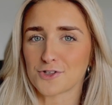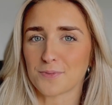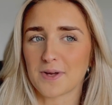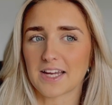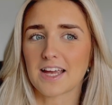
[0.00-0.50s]

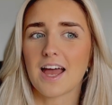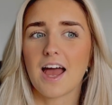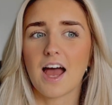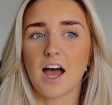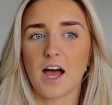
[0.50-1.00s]
shopping.
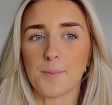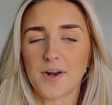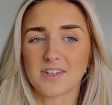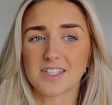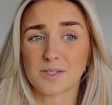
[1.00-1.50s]
And
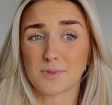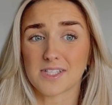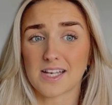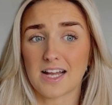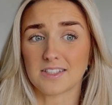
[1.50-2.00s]
I'd say that's pretty
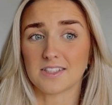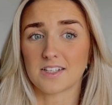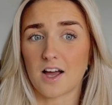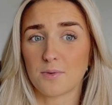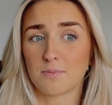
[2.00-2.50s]
standard.
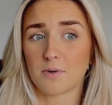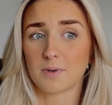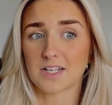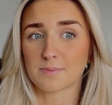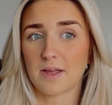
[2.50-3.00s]
I would probably
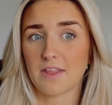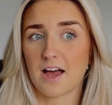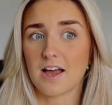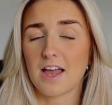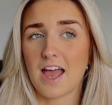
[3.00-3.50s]
expect
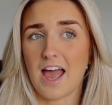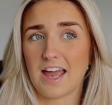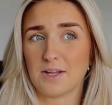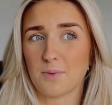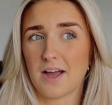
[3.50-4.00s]
that
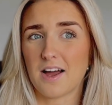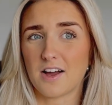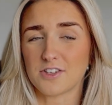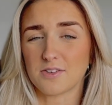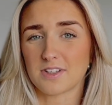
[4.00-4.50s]
anywhere. I
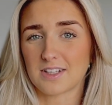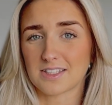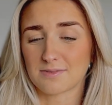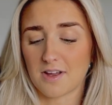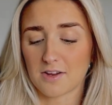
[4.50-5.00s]
don't think
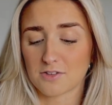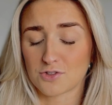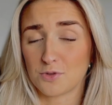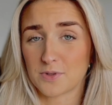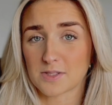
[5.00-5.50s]
that's
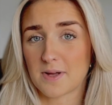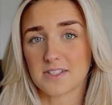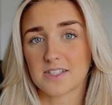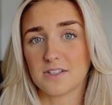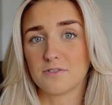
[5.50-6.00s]
super
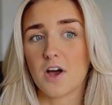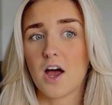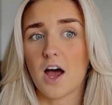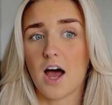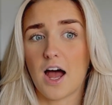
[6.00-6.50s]
expensive.
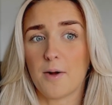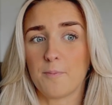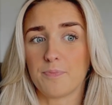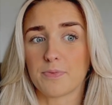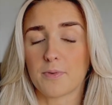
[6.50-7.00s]

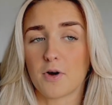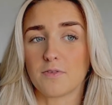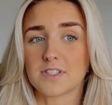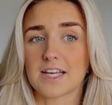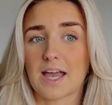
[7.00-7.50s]
But
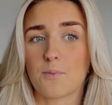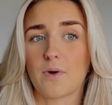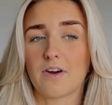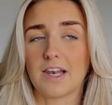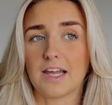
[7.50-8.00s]
obviously again,
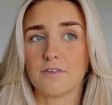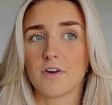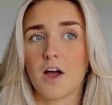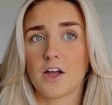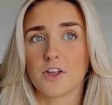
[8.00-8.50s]
where I live,
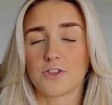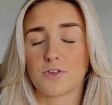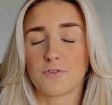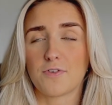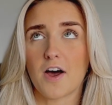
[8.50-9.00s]
the
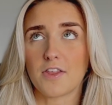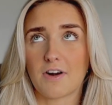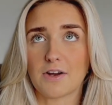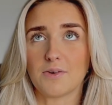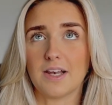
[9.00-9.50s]
further
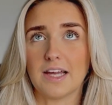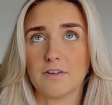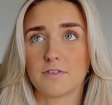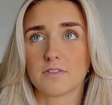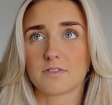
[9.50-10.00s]
out you
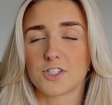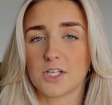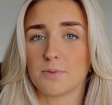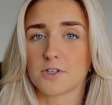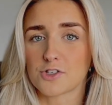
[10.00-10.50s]
live, the
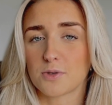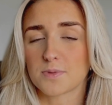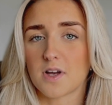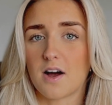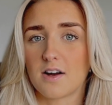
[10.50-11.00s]
cheaper the shops
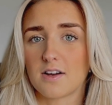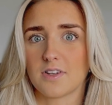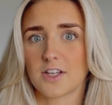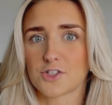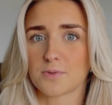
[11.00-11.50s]
are.
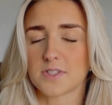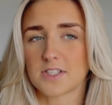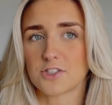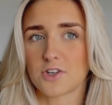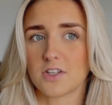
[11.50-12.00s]
Shops in
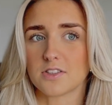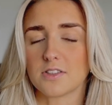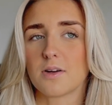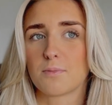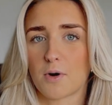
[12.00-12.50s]
central
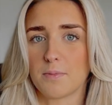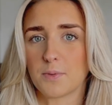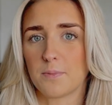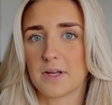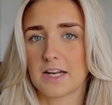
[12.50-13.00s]
London probably
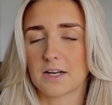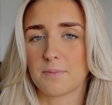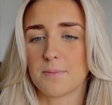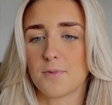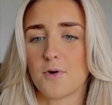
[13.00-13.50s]
will be a little
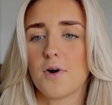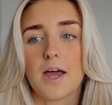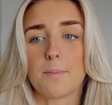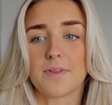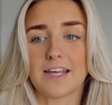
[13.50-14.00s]
bit more.
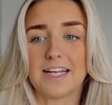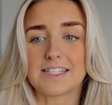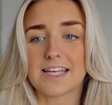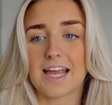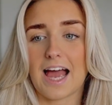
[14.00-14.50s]
But the
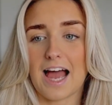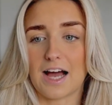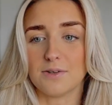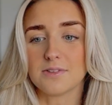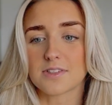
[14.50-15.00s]
eating
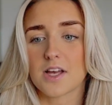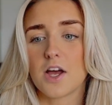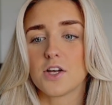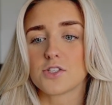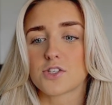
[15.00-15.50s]
out,
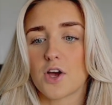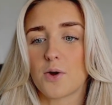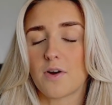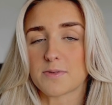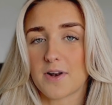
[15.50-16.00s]
so
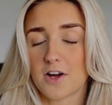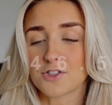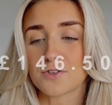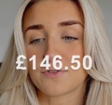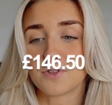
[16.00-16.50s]
I've spent
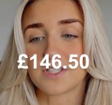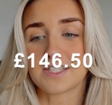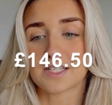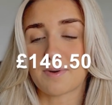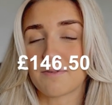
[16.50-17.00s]

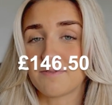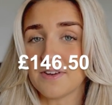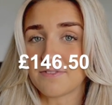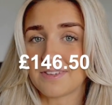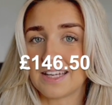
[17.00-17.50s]

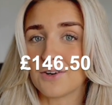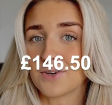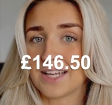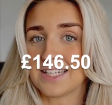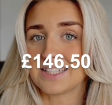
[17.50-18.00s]
£146.50 on
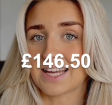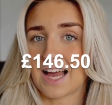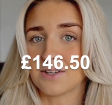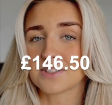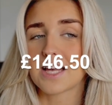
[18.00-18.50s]
eating
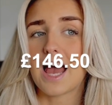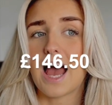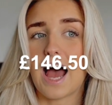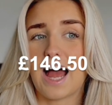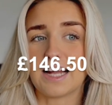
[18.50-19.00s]
out,
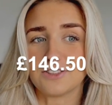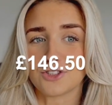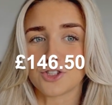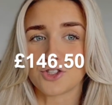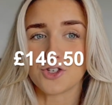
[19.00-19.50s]
and
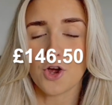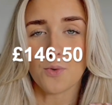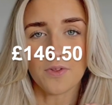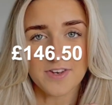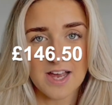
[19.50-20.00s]
do you know
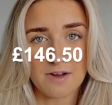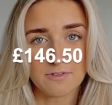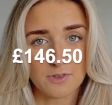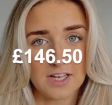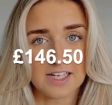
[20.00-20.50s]
what the
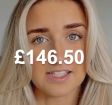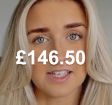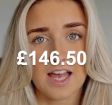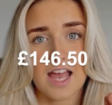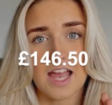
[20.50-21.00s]
downfall is?
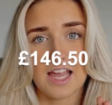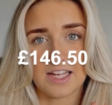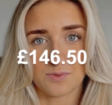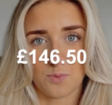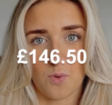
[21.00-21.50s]

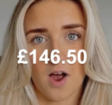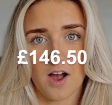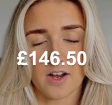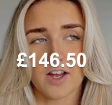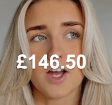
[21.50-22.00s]
It's
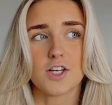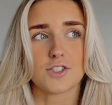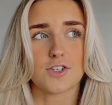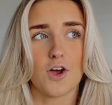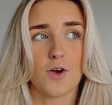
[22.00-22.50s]
work.
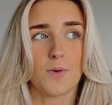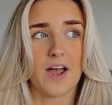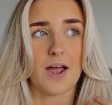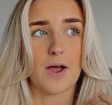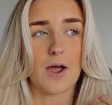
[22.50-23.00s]
So
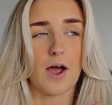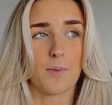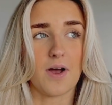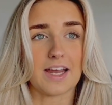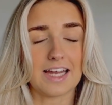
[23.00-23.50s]
I
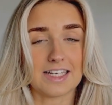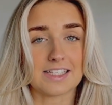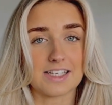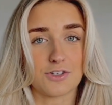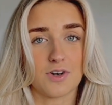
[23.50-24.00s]
work in
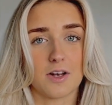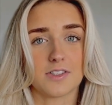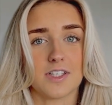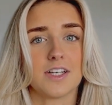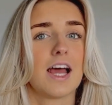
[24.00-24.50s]
central
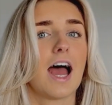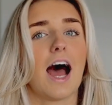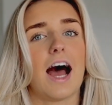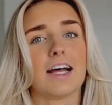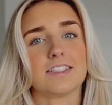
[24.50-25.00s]
London,
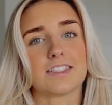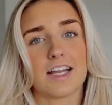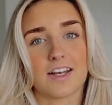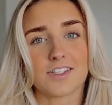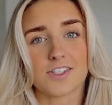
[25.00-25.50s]
and at
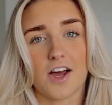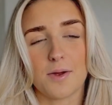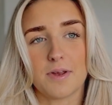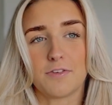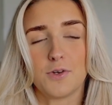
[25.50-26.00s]
lunchtime,
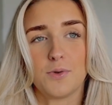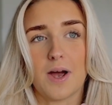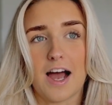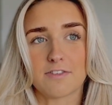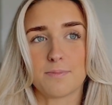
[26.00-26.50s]
if you
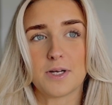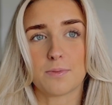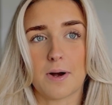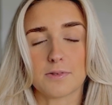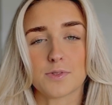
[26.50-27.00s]
haven't meal
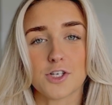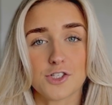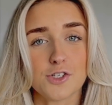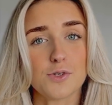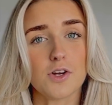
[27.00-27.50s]
prepped, which I
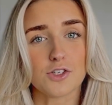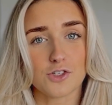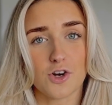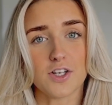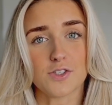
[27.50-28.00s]
do
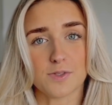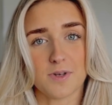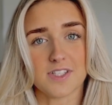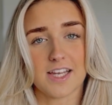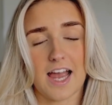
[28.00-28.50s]
try to do as much
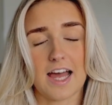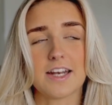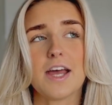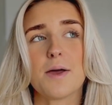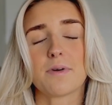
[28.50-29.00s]
as I can,
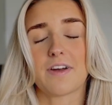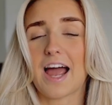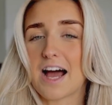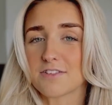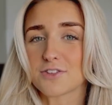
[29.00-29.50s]
but if I
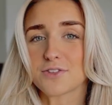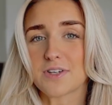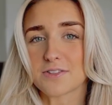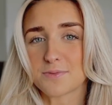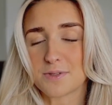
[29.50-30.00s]
haven't gotten
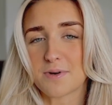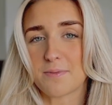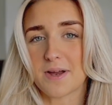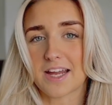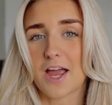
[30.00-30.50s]
around to meal
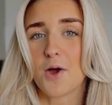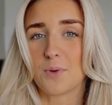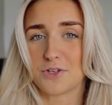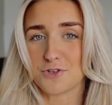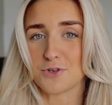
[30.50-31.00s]
prepping, we
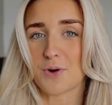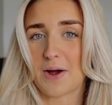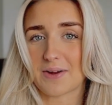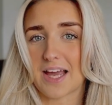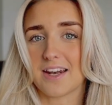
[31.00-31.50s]
do go out
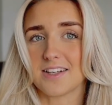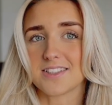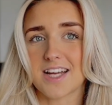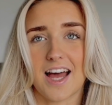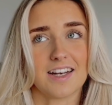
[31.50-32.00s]
and get
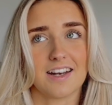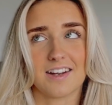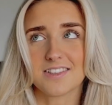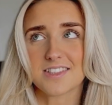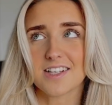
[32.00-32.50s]
lunch, and
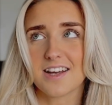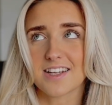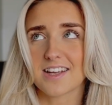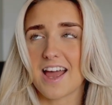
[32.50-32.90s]
lunches are £8